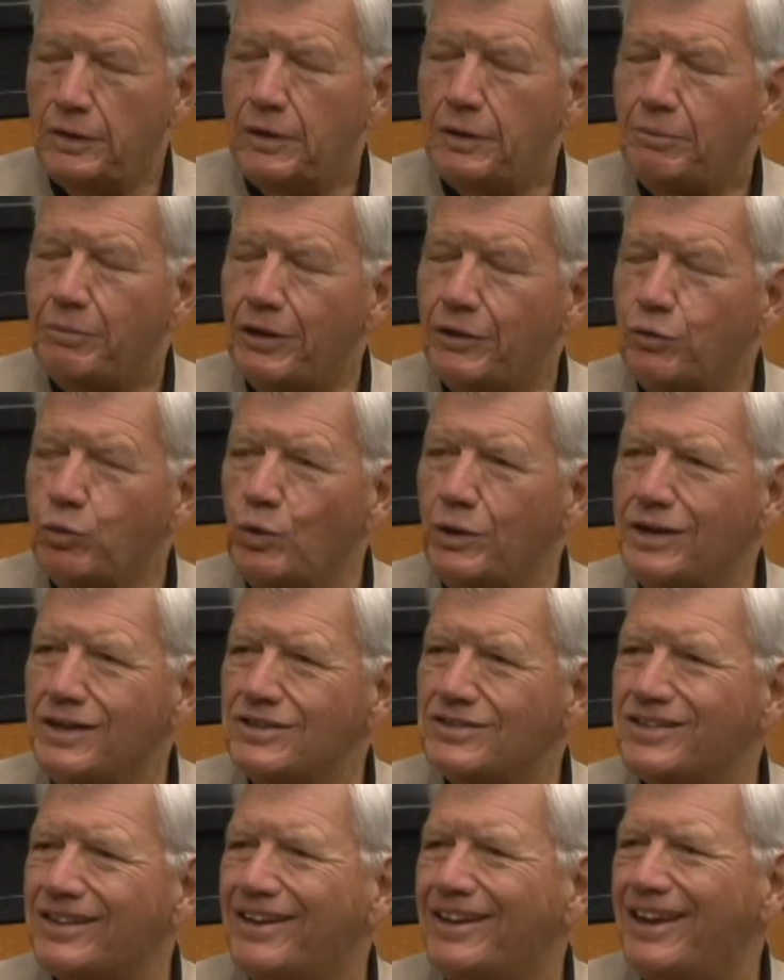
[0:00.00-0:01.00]
Beth, what
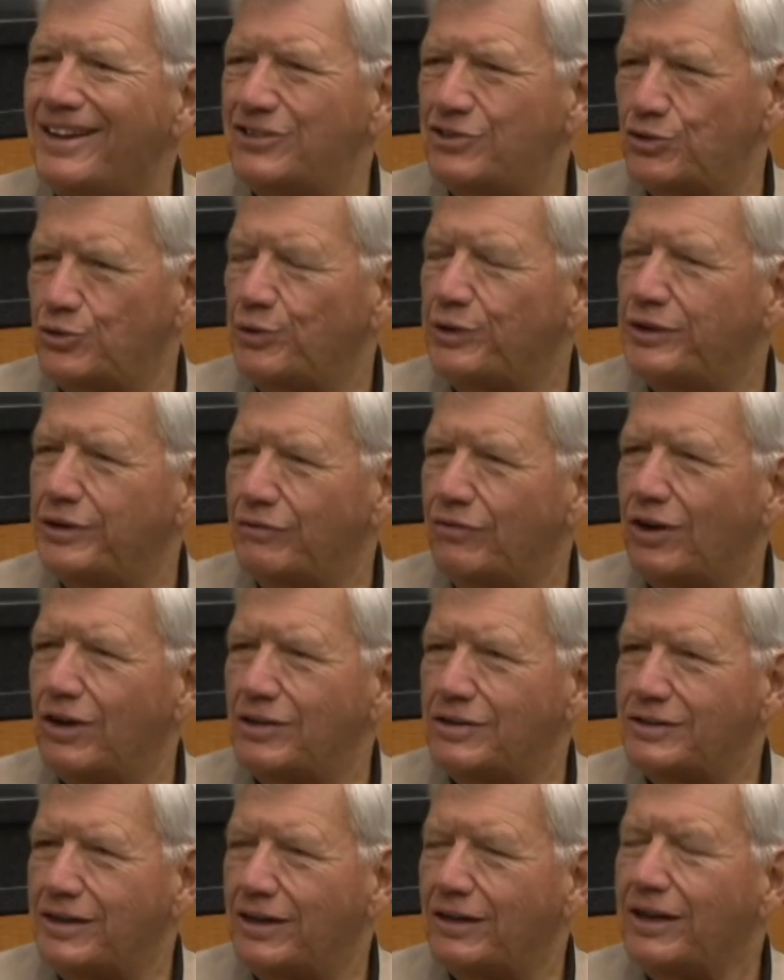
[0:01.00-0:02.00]
is the history of
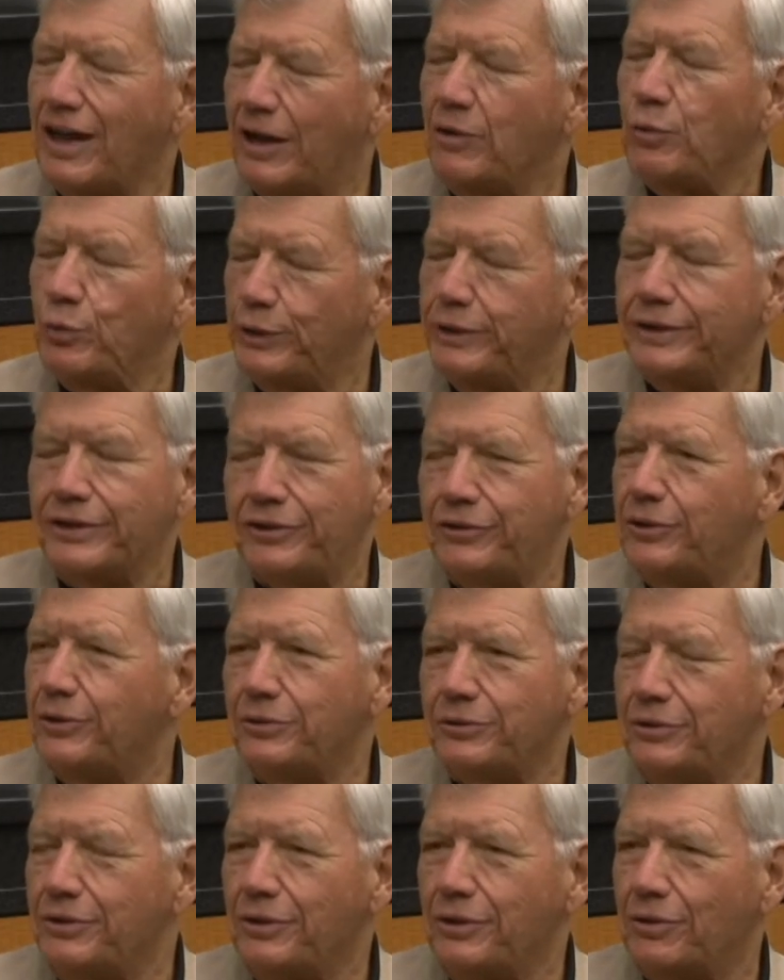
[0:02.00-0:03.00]
Artown? I really
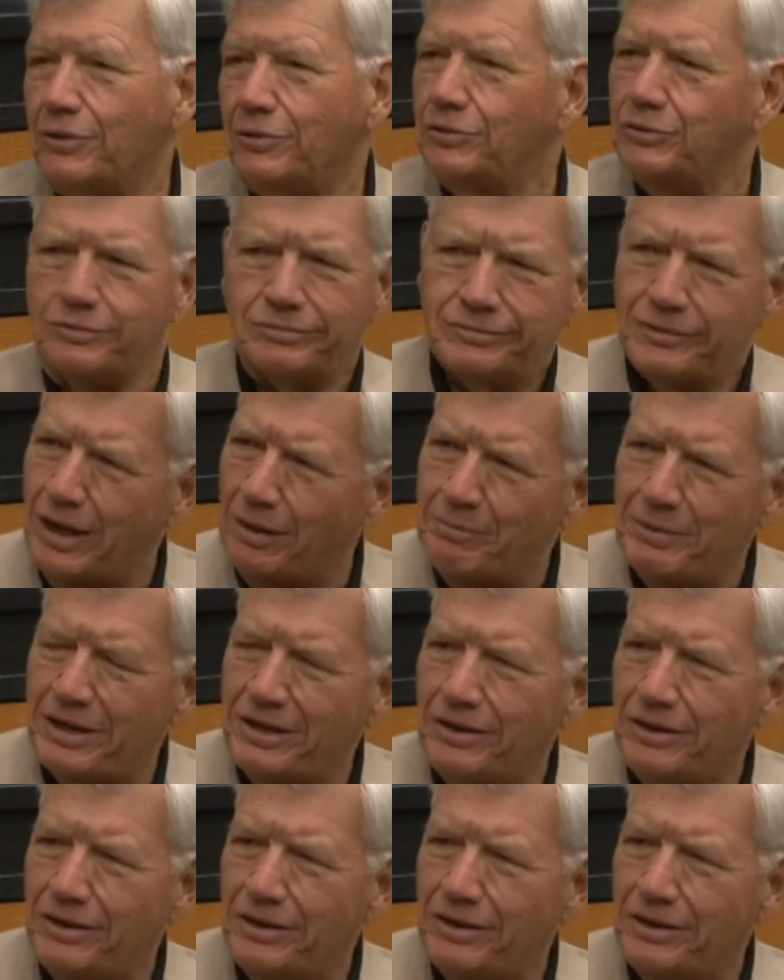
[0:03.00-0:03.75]
don't know. How many